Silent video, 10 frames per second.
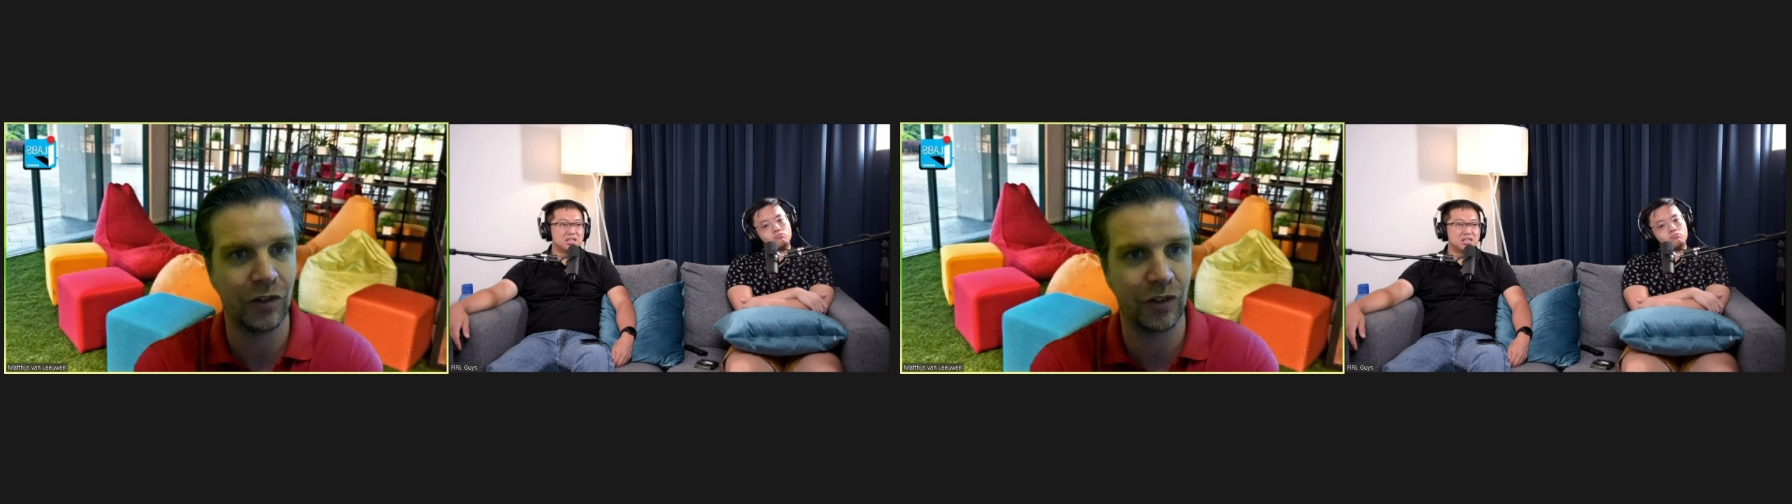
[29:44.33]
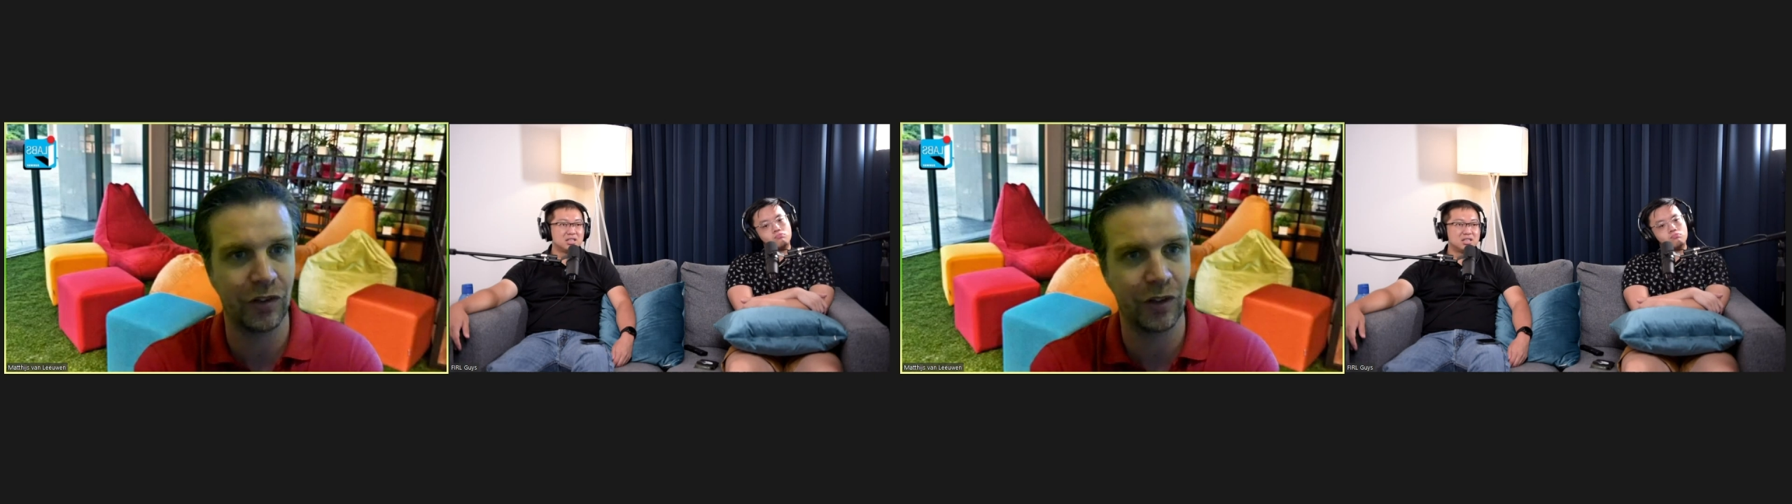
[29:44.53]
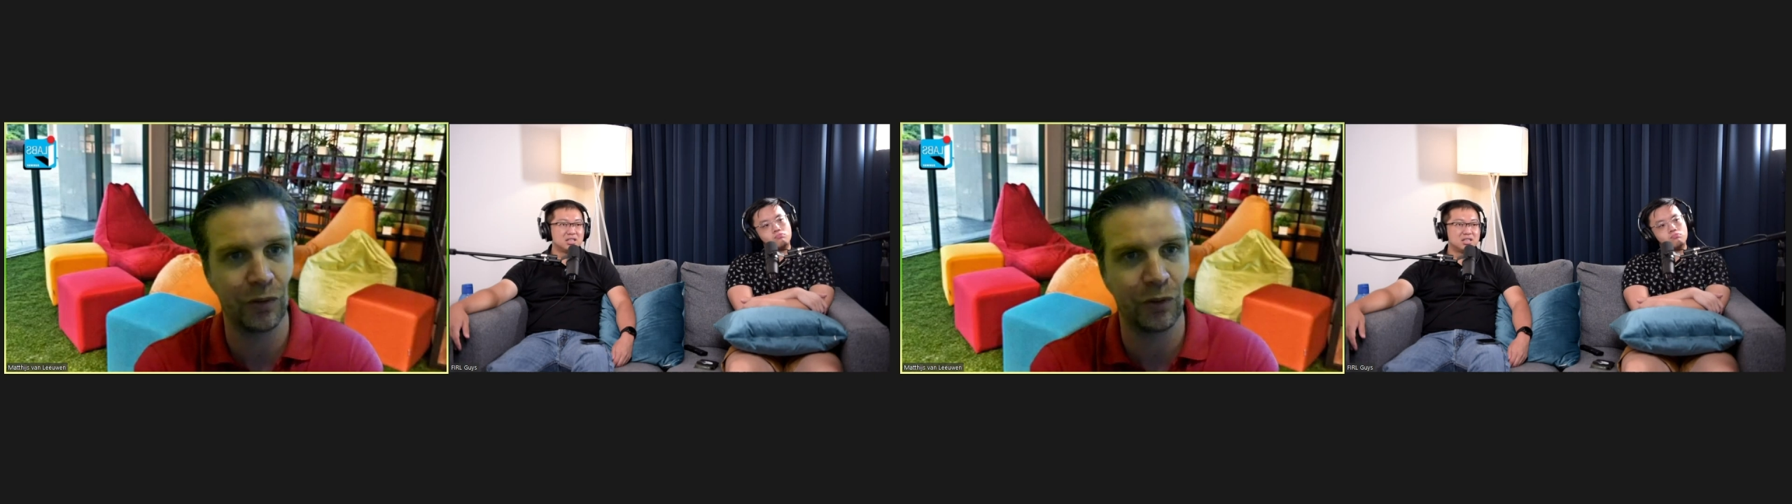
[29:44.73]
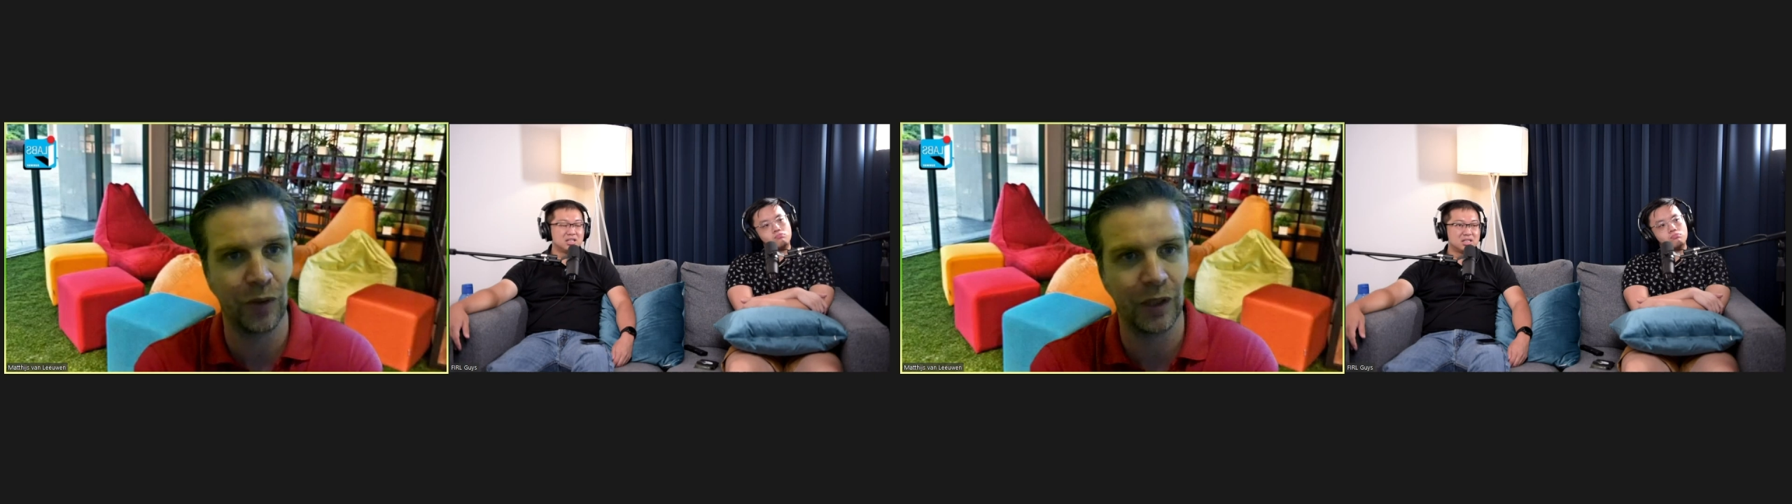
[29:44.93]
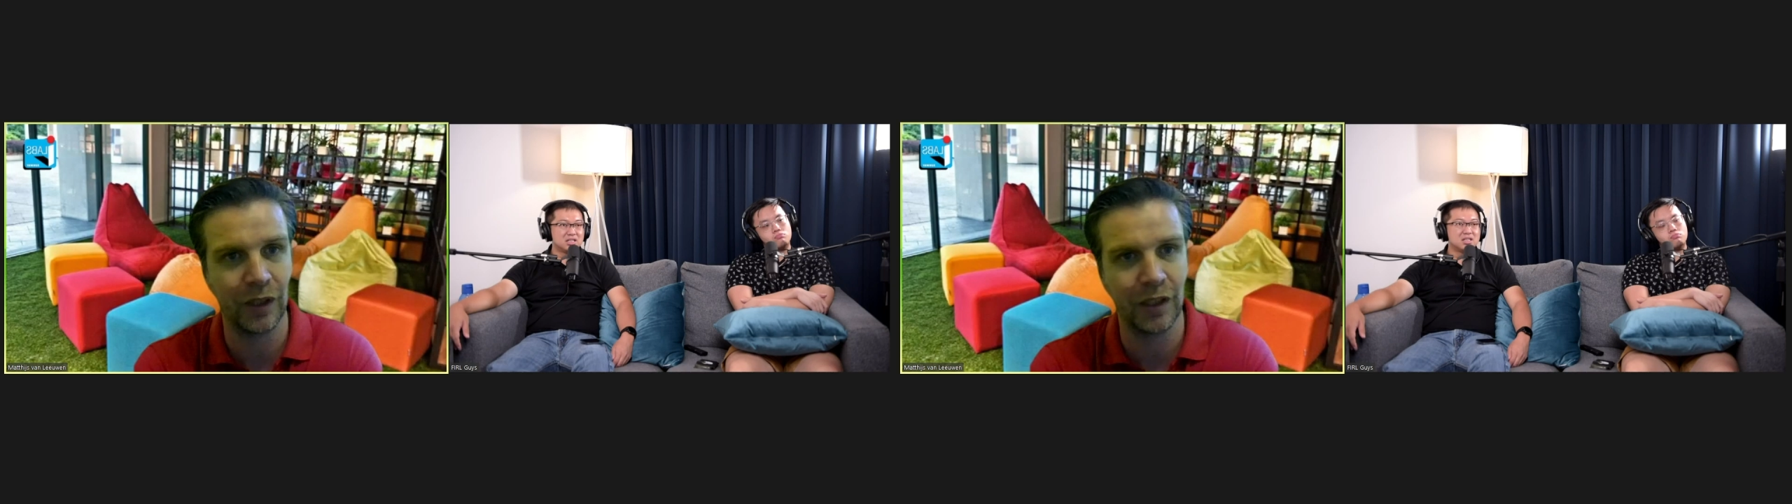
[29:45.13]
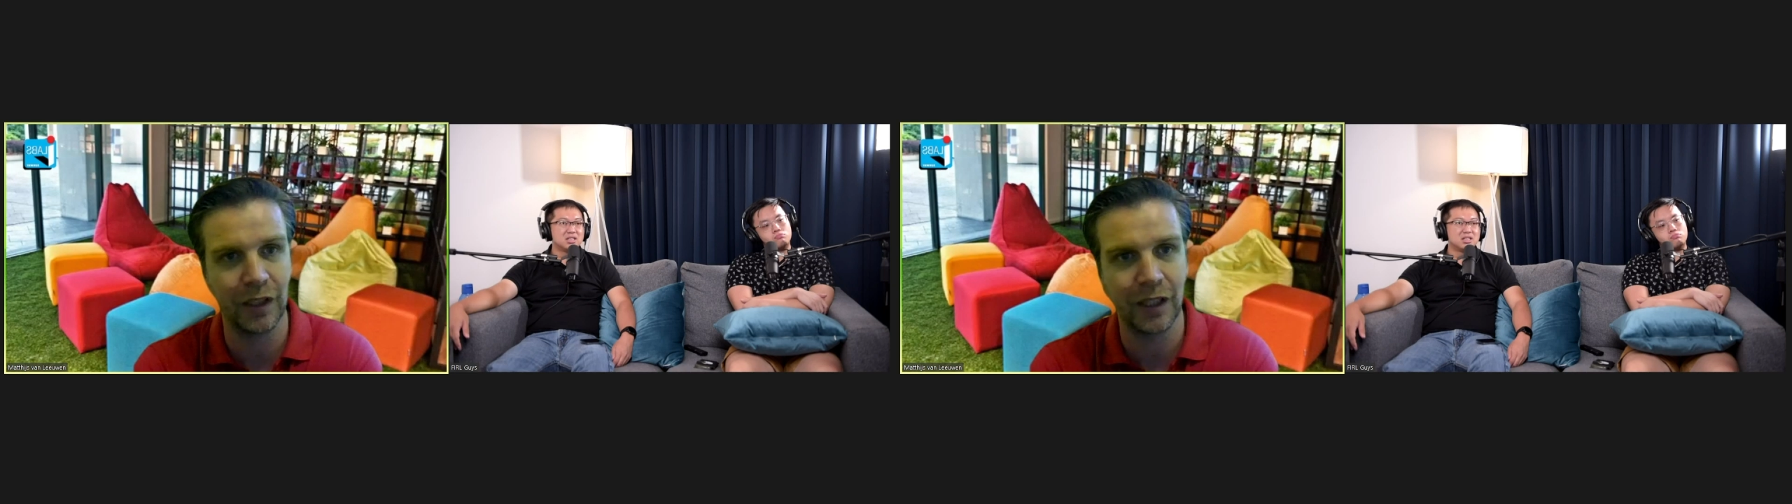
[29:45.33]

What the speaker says: successful in